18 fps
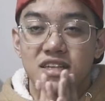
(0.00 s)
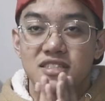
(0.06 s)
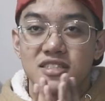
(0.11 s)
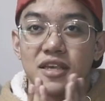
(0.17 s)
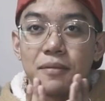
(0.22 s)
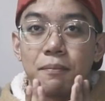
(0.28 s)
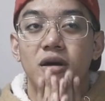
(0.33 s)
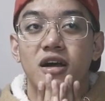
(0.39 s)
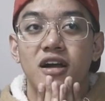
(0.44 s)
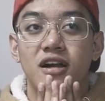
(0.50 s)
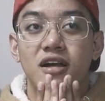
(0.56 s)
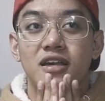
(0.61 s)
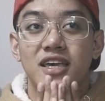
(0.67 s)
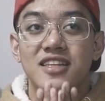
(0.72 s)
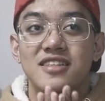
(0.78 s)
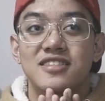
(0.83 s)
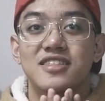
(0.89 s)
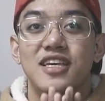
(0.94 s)
Kasi pag
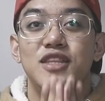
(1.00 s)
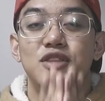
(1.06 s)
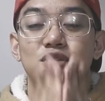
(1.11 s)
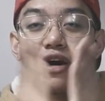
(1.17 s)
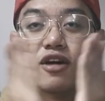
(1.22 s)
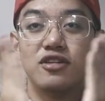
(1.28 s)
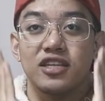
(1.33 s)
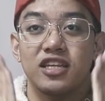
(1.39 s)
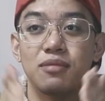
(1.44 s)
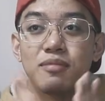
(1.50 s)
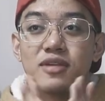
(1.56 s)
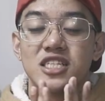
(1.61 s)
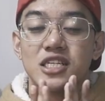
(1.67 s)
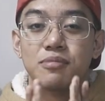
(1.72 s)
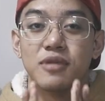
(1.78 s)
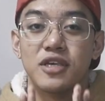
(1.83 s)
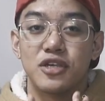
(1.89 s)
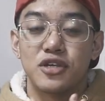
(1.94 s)
inside to outside, ibig
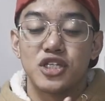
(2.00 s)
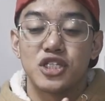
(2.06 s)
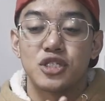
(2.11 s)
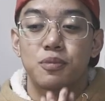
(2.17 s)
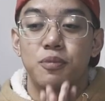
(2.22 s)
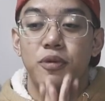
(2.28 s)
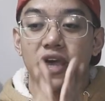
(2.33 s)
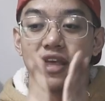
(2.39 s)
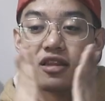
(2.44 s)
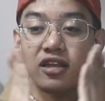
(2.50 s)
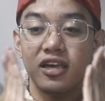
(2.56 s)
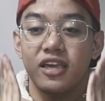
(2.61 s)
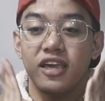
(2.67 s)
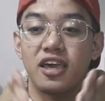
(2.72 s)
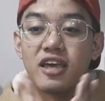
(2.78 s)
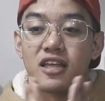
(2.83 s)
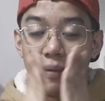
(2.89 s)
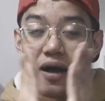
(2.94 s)
sabihin you're spreading
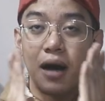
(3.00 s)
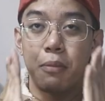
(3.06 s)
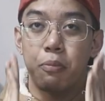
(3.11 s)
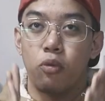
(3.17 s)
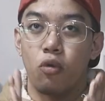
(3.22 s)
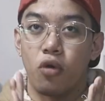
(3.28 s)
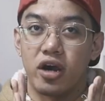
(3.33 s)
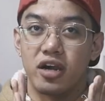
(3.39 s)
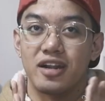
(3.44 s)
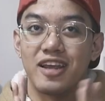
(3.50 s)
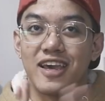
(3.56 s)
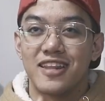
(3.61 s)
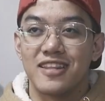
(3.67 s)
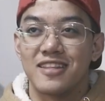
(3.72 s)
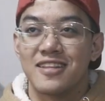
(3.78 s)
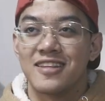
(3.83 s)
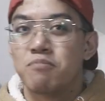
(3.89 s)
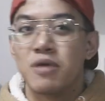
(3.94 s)
it pa upward.
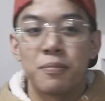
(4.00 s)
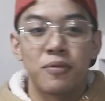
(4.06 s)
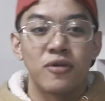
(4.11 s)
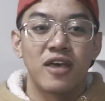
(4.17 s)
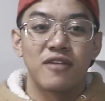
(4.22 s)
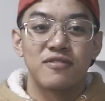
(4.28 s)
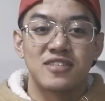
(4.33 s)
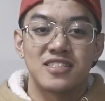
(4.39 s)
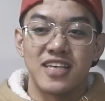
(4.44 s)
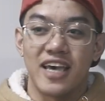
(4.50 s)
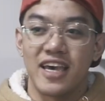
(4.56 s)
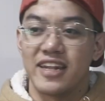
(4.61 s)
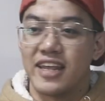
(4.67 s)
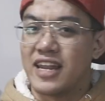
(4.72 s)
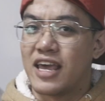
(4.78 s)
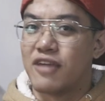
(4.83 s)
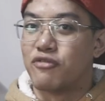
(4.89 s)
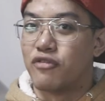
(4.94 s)
And people have said,
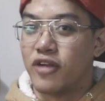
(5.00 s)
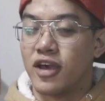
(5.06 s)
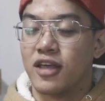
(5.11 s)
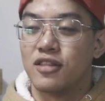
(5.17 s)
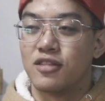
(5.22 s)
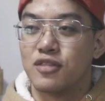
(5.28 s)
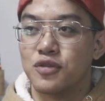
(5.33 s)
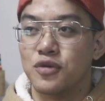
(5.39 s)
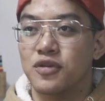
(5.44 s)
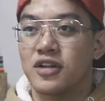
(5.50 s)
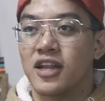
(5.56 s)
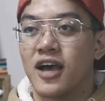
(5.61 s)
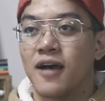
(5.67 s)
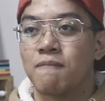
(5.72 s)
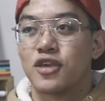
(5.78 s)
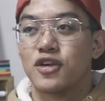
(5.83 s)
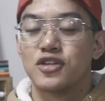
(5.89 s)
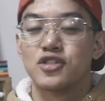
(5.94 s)
and I've read too
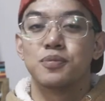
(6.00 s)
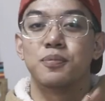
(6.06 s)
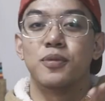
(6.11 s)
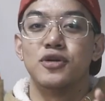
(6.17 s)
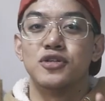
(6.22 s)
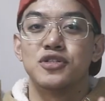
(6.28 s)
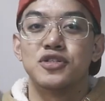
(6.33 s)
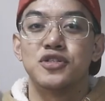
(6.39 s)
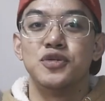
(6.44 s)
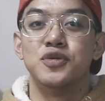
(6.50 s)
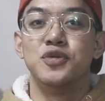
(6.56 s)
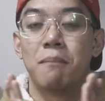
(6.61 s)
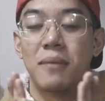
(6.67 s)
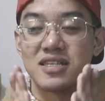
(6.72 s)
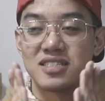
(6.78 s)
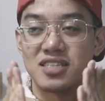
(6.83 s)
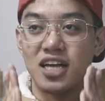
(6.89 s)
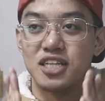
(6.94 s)
na, you're supposed to
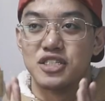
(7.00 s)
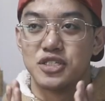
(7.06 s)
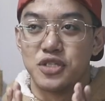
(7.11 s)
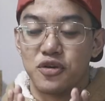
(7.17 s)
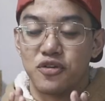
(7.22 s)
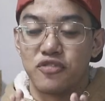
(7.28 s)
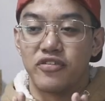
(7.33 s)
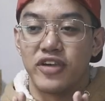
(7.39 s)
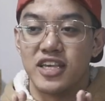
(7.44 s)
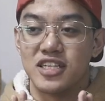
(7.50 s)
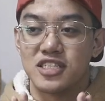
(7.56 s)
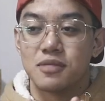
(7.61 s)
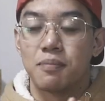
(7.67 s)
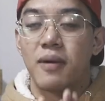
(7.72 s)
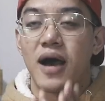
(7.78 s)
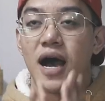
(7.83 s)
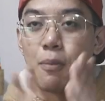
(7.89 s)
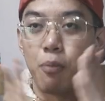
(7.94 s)
massage your face
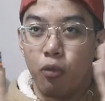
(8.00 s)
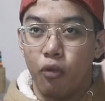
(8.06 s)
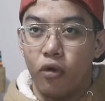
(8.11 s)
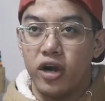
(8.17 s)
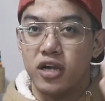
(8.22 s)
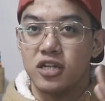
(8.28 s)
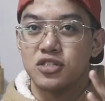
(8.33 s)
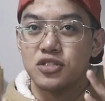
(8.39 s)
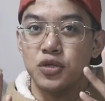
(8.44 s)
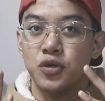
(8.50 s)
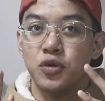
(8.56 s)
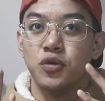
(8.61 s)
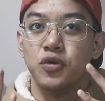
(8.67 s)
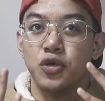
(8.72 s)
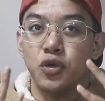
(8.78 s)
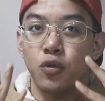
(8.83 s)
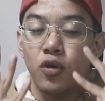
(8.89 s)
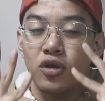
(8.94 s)
pa upward so
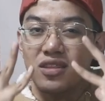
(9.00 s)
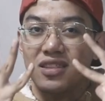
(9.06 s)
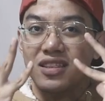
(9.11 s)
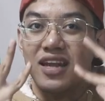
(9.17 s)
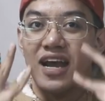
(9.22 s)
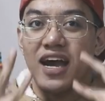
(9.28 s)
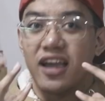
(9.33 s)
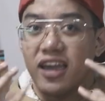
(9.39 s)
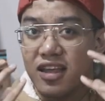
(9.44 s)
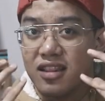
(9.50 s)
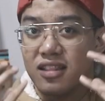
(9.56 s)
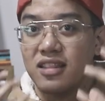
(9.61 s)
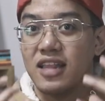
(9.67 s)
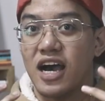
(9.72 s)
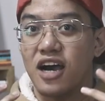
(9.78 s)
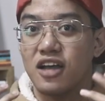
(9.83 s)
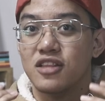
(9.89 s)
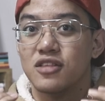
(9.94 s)
you won't drag it
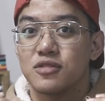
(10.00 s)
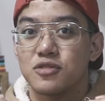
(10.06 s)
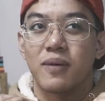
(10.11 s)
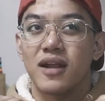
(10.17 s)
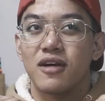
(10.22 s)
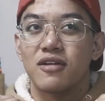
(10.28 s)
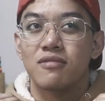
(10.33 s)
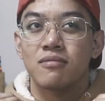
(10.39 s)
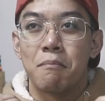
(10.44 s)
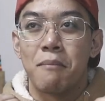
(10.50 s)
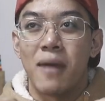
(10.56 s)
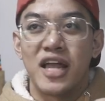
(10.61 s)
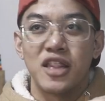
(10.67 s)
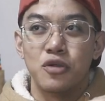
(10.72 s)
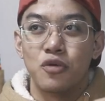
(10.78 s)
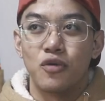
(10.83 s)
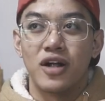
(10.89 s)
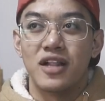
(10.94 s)
down. Parang
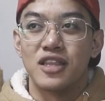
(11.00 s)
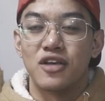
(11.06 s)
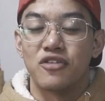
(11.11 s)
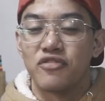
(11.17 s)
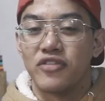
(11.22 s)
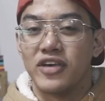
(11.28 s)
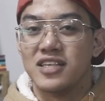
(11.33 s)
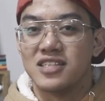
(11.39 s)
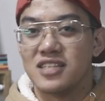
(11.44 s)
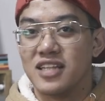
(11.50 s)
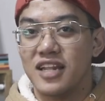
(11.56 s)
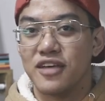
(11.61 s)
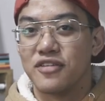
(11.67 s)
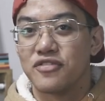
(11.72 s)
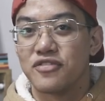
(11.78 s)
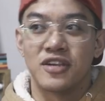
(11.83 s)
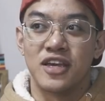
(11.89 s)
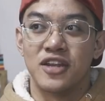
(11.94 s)
manual na
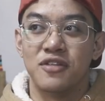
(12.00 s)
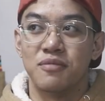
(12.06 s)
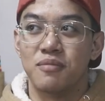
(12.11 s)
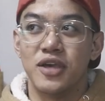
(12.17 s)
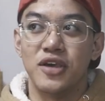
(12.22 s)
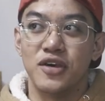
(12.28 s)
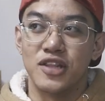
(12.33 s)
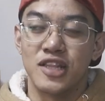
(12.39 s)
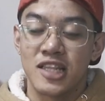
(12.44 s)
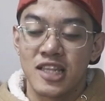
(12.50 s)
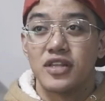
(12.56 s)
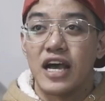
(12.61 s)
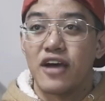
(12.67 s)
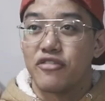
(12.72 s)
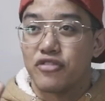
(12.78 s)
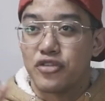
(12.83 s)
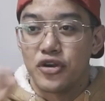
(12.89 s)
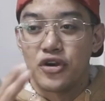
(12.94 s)
facelift, ganun ba yun? And
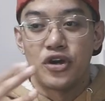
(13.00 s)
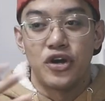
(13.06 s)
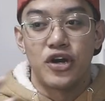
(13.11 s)
after